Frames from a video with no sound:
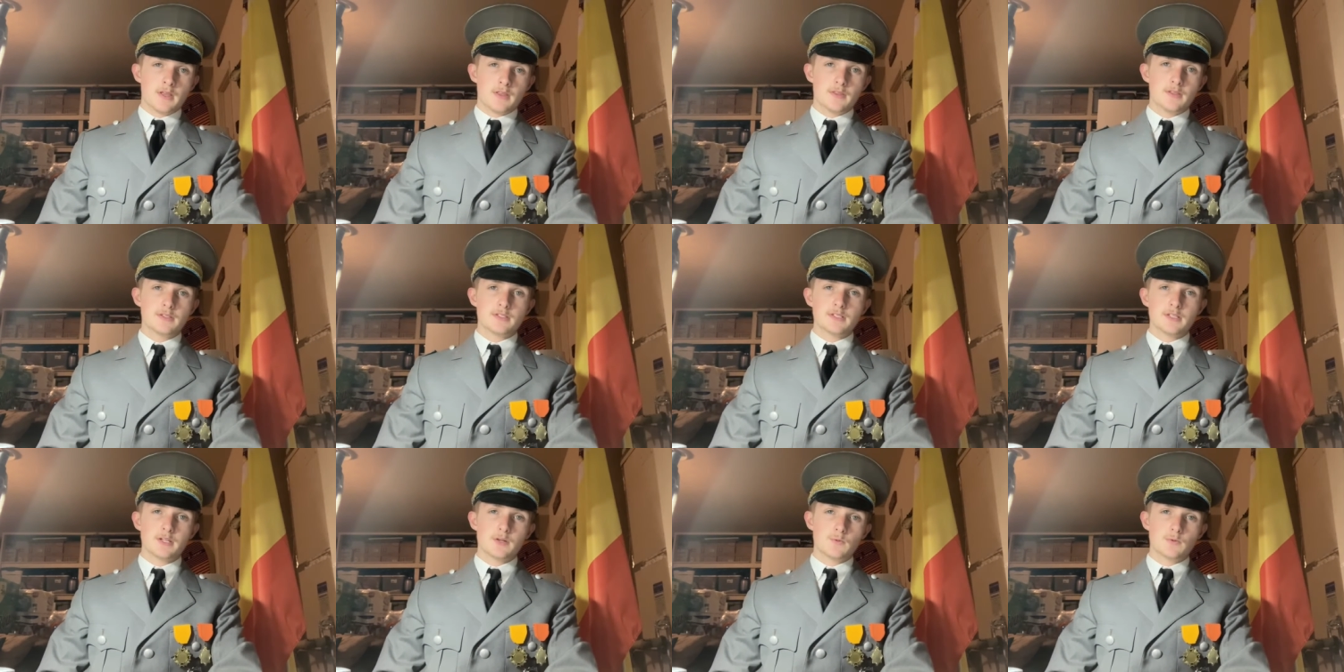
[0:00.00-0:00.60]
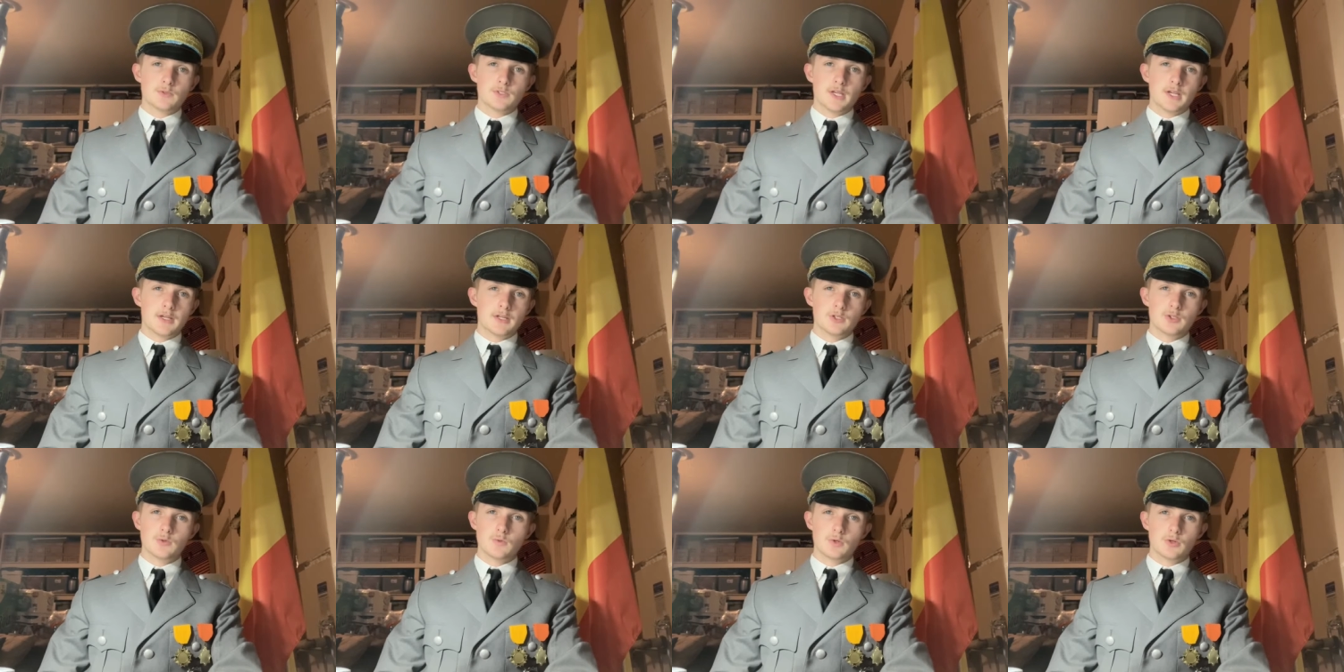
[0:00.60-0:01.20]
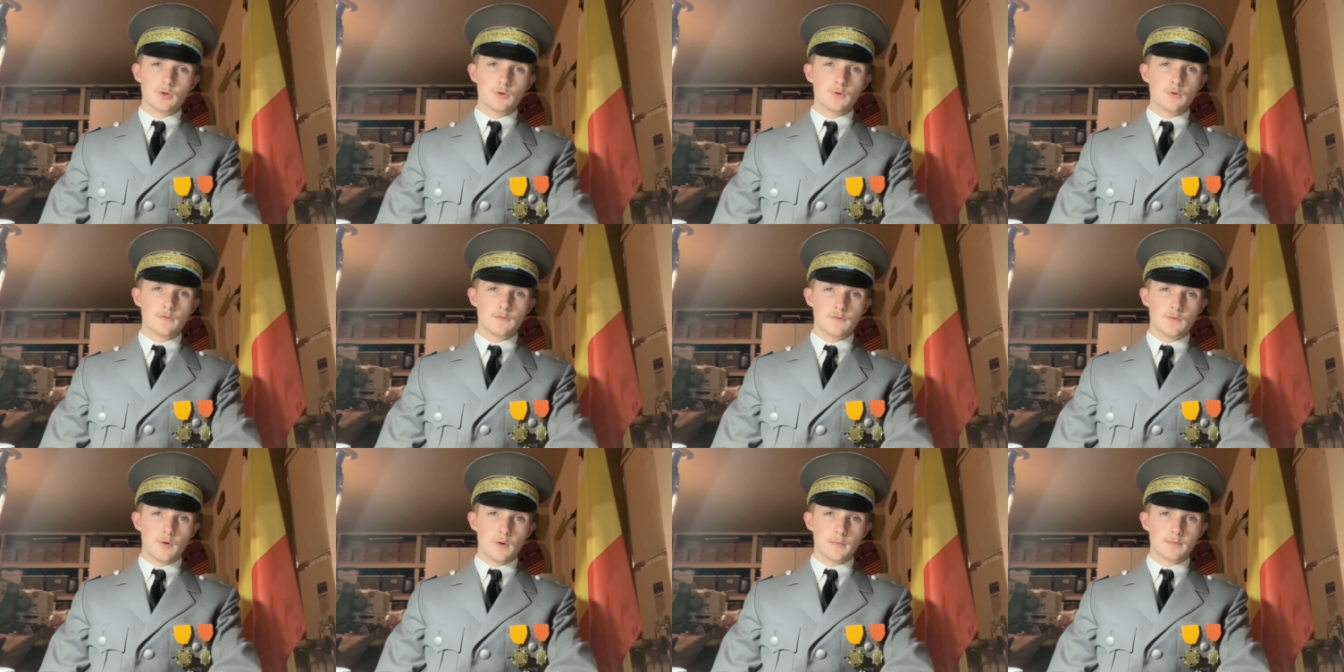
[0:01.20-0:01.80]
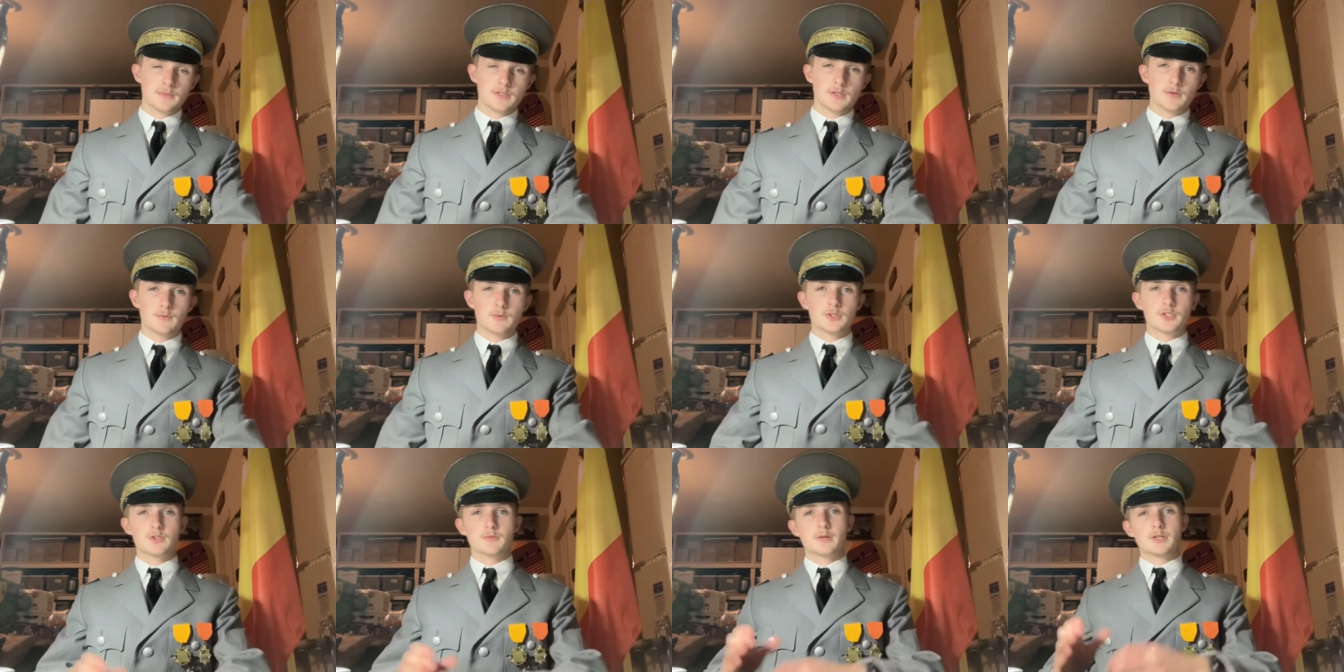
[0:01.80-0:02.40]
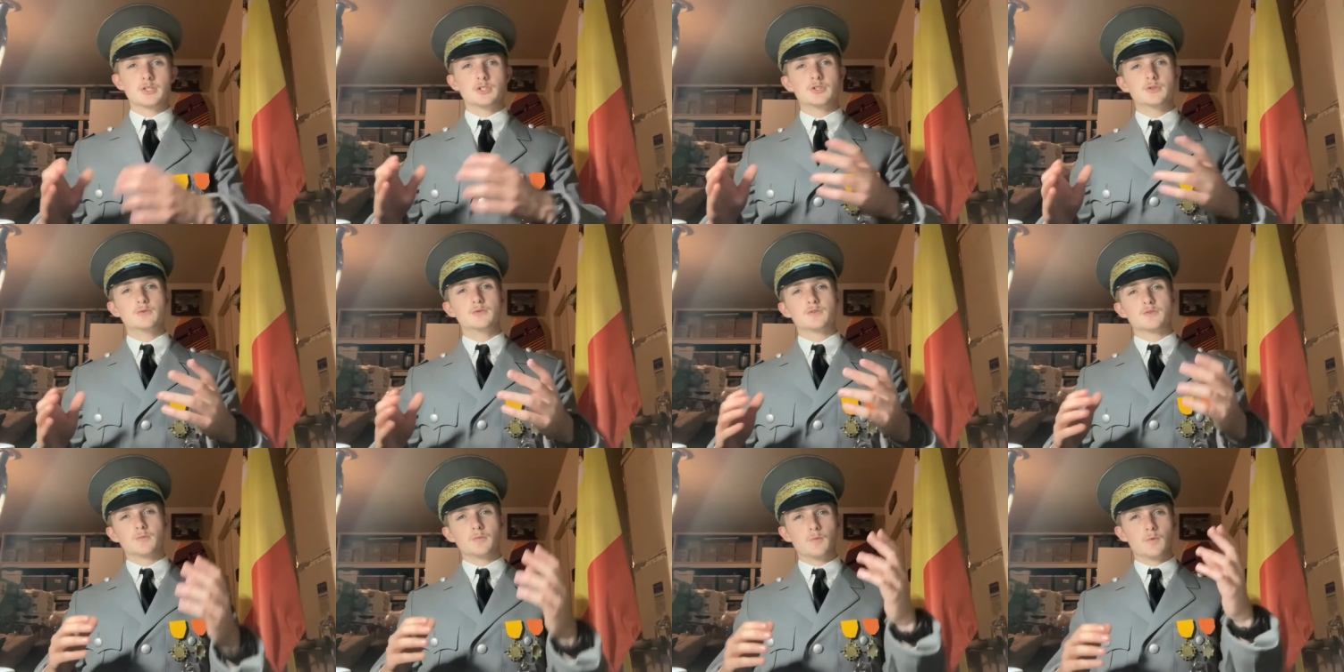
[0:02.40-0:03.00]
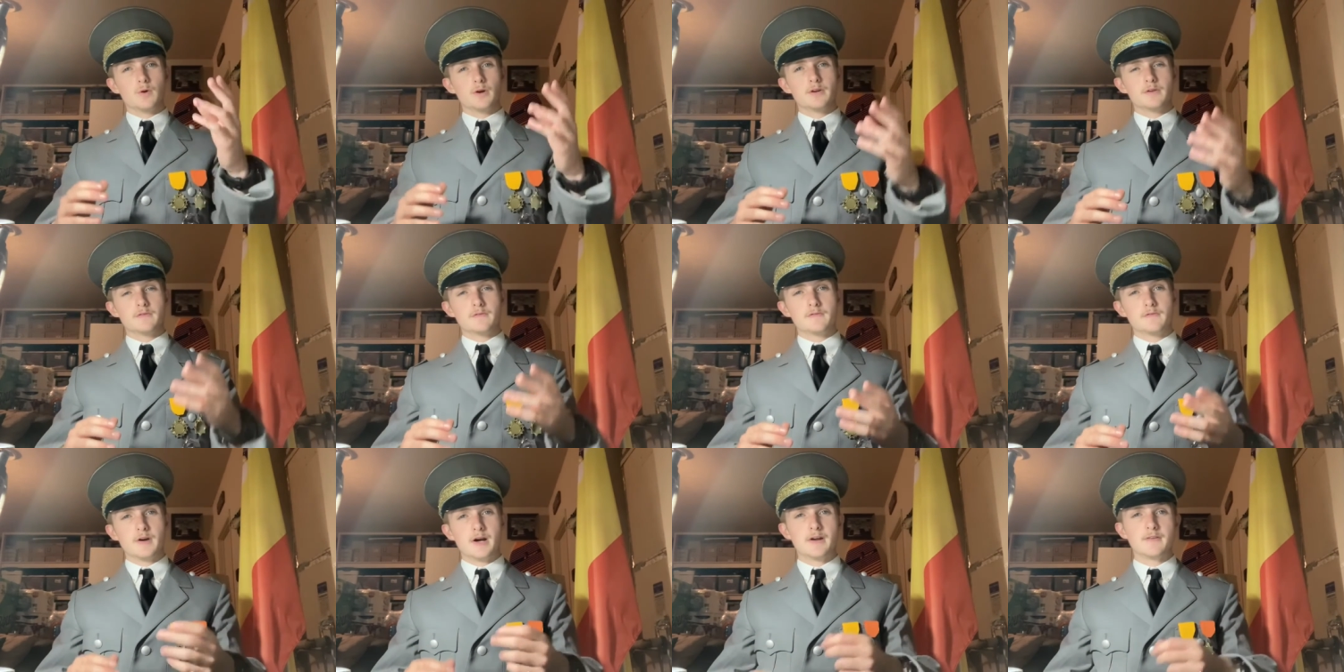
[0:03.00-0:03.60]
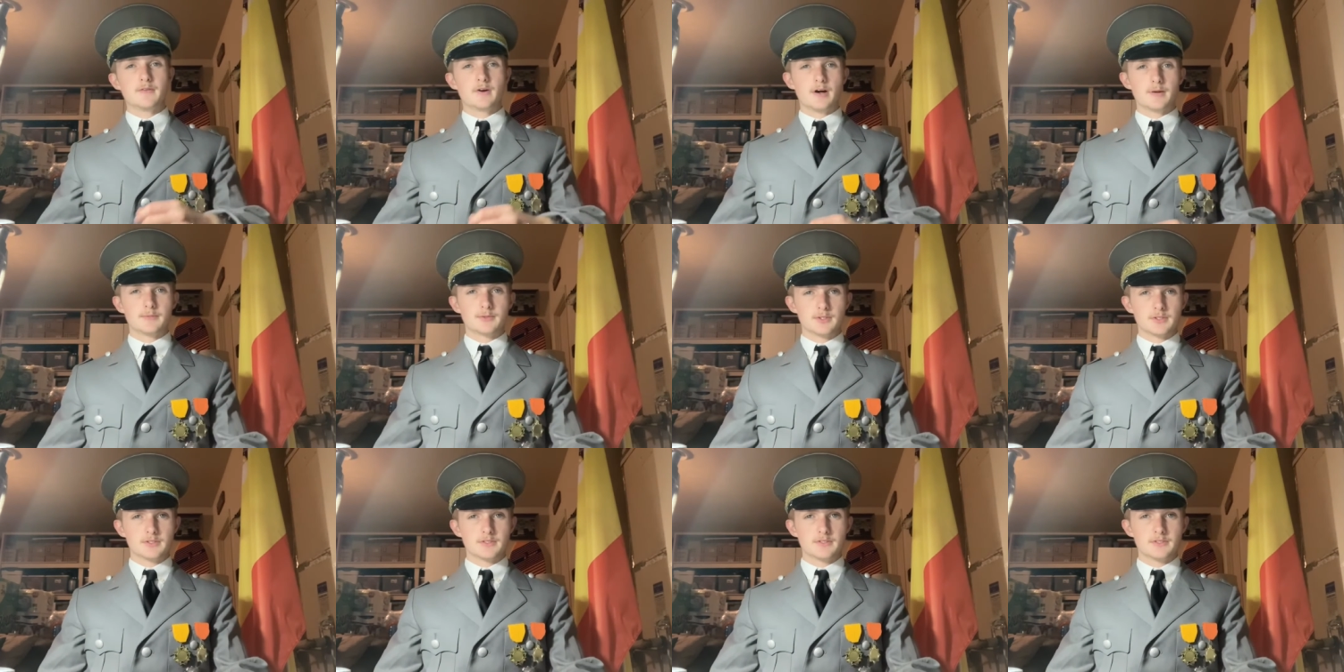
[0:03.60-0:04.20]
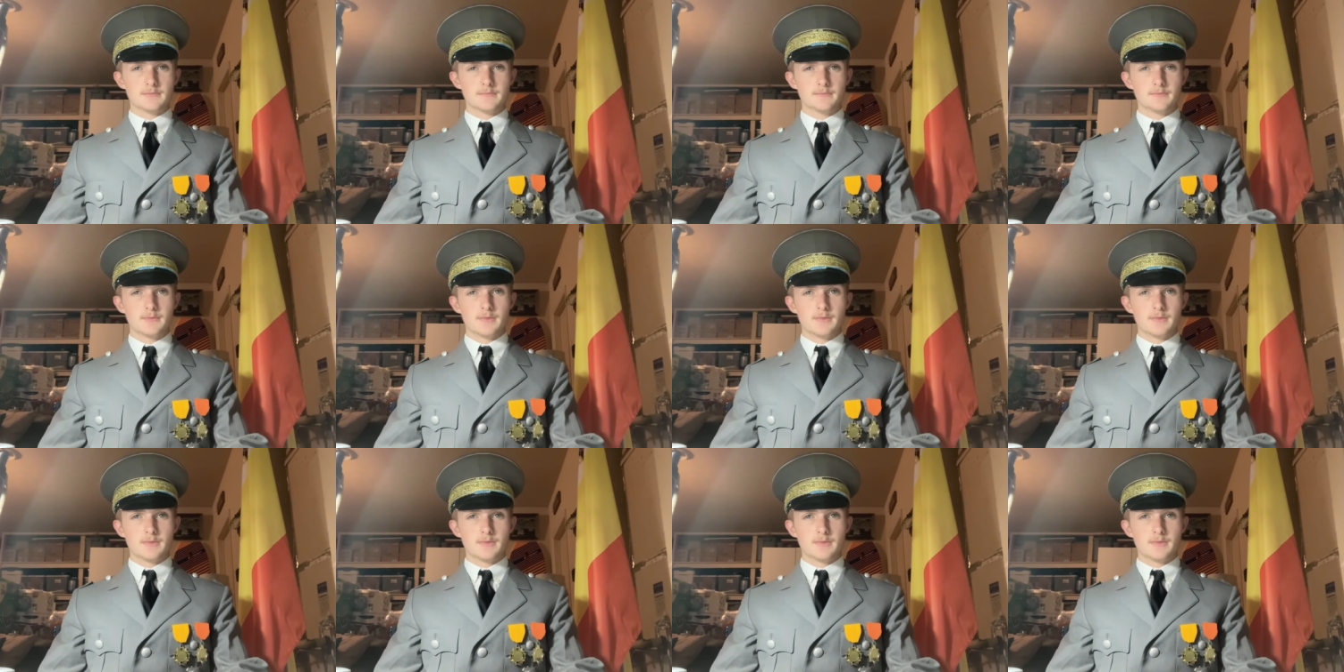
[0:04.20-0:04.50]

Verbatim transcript: This link will take you to a Google Forms in which you may choose from one of five options.